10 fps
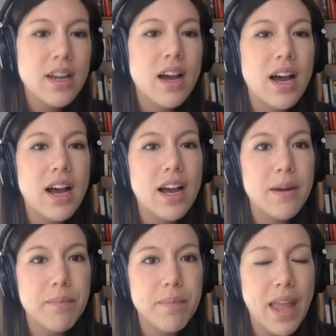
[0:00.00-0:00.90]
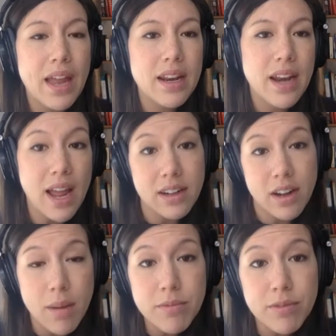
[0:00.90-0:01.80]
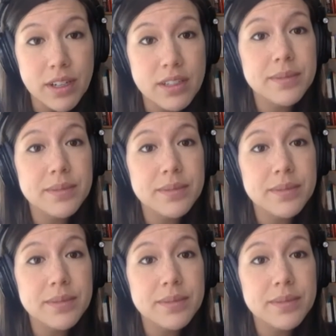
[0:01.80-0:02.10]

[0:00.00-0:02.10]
um, and and comfort